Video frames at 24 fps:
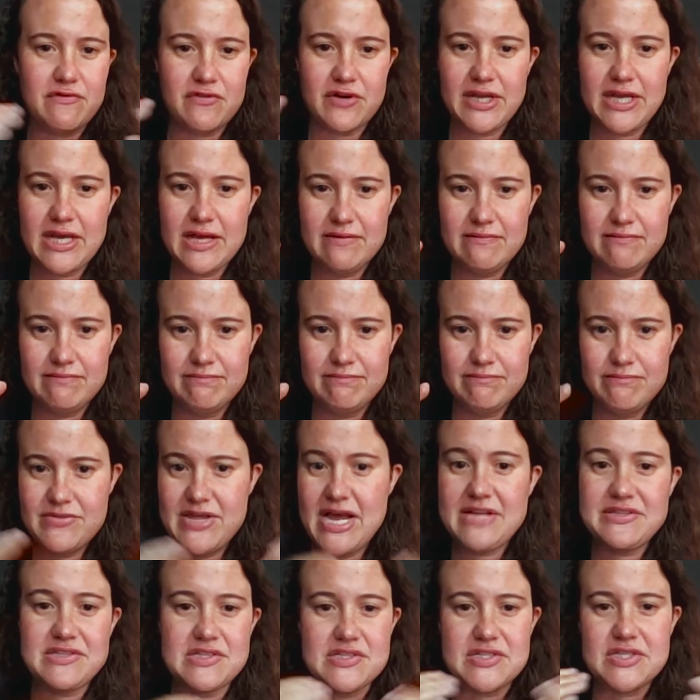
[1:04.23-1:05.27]
forget
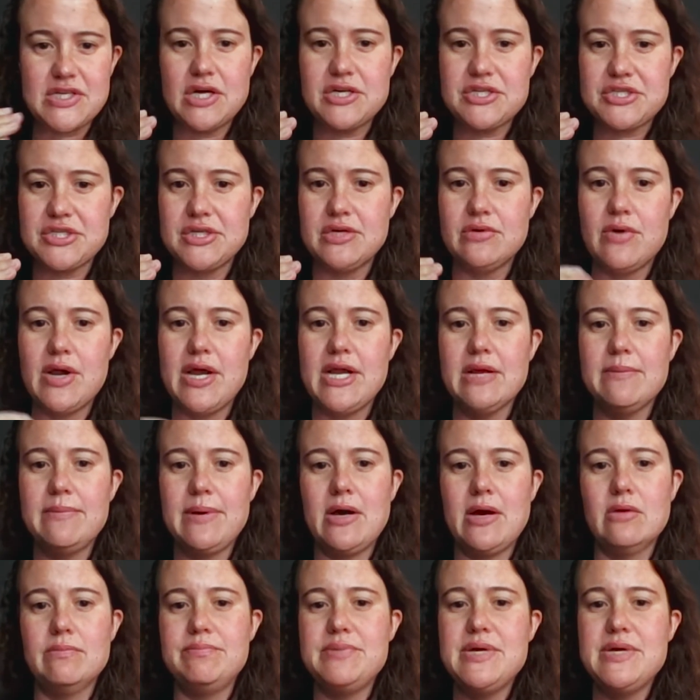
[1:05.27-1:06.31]
that discussion, right?
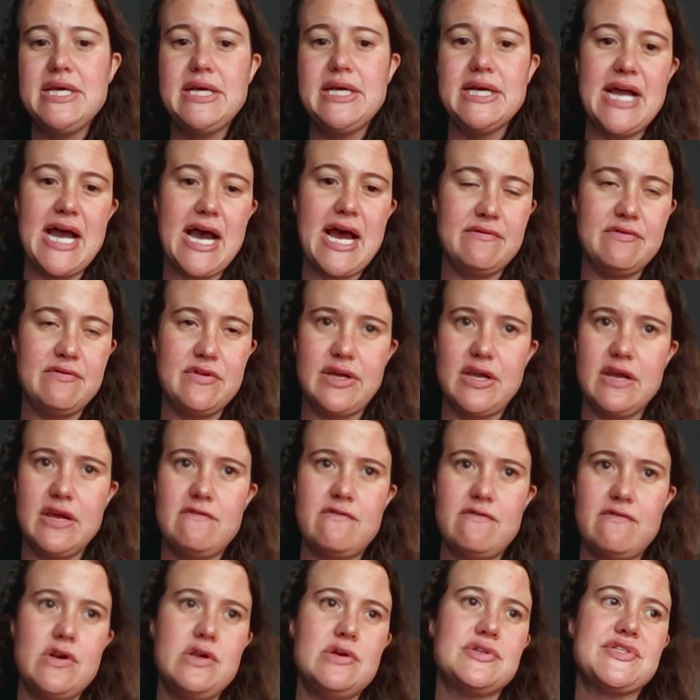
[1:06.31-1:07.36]
About being an advocate
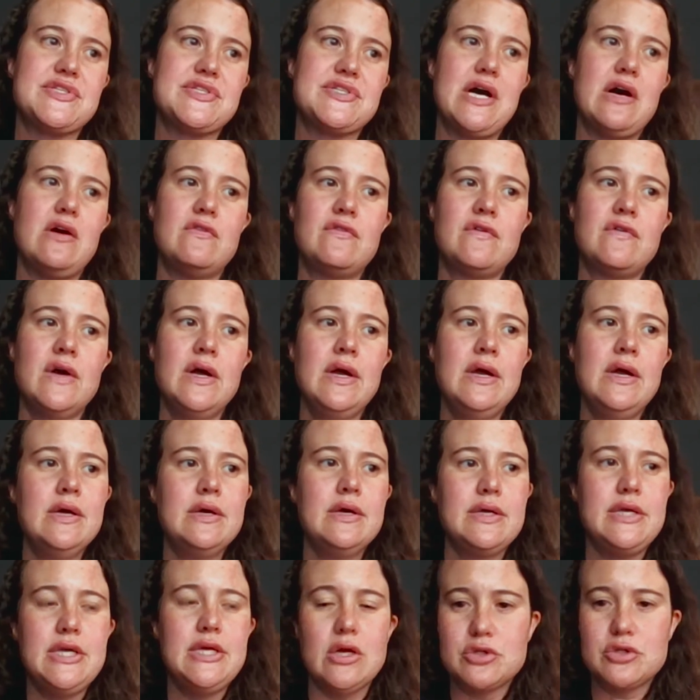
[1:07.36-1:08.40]
for yourself,
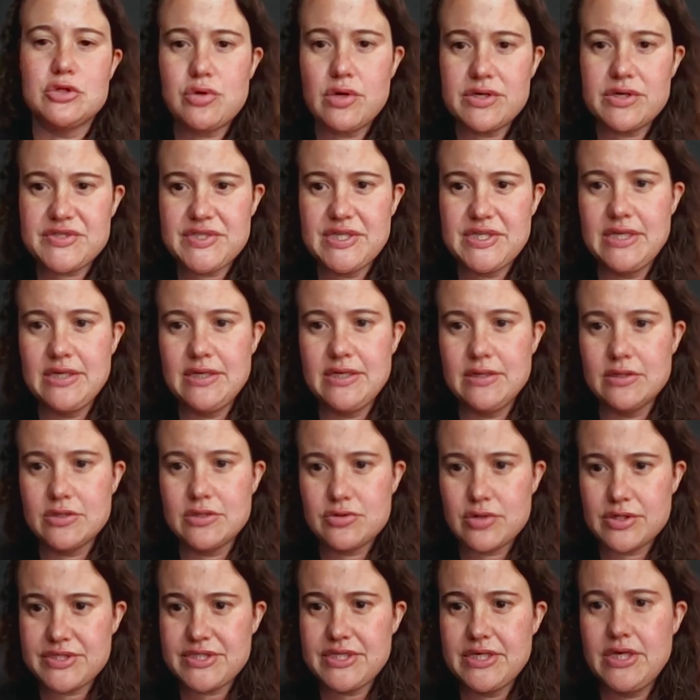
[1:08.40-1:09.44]
you know, trusting
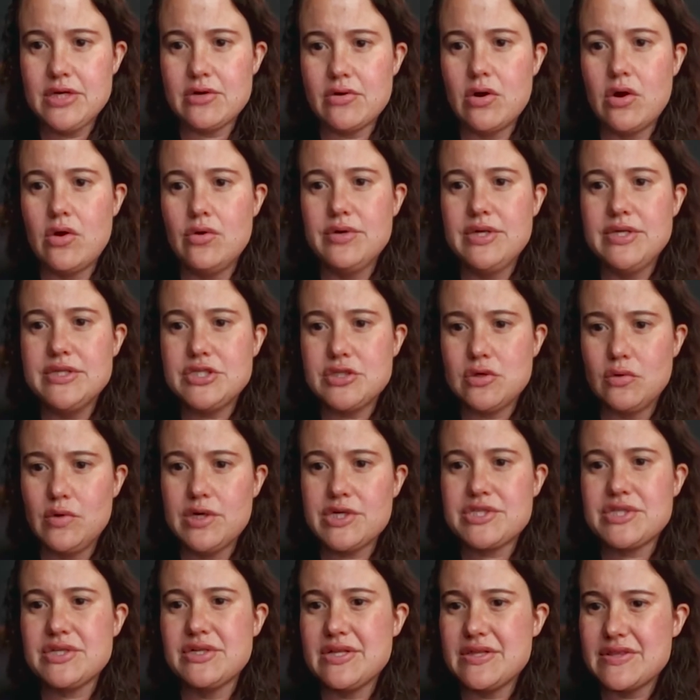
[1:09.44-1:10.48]
trusting your own
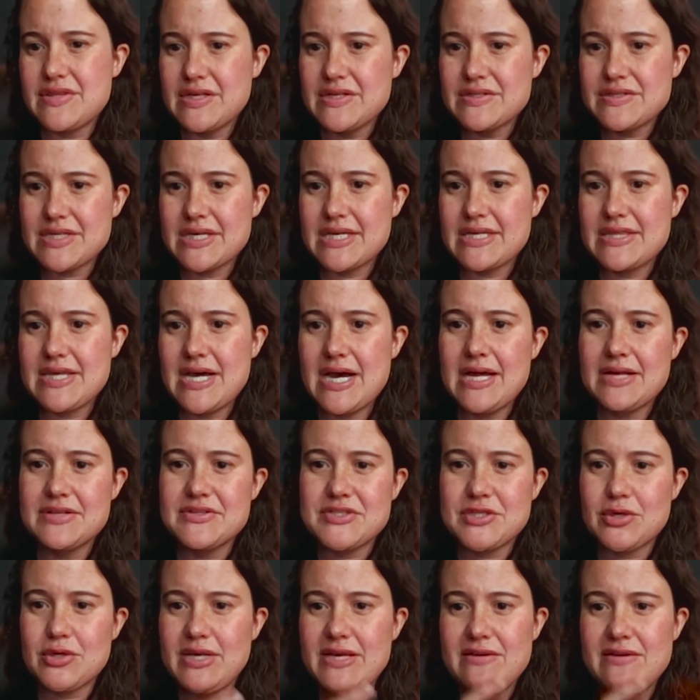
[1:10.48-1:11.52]
intuition and things like that. And
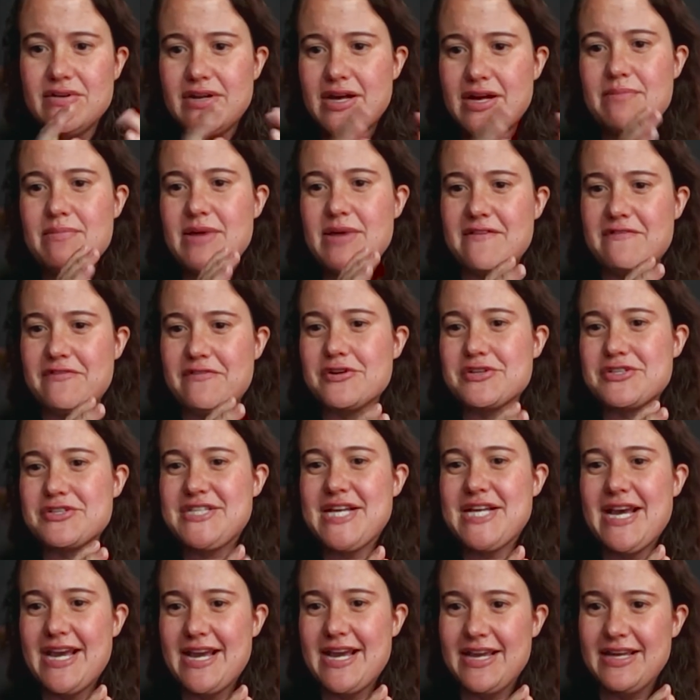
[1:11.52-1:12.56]
so even on my first
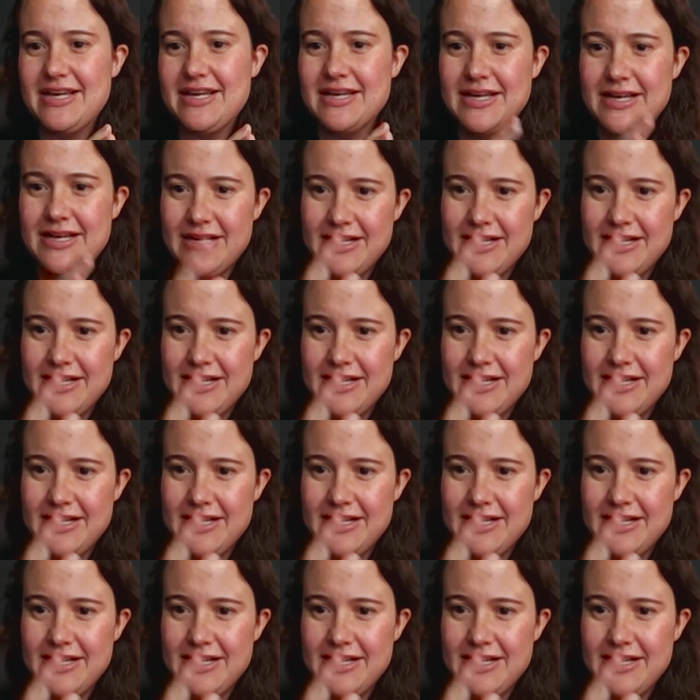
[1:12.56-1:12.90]
day,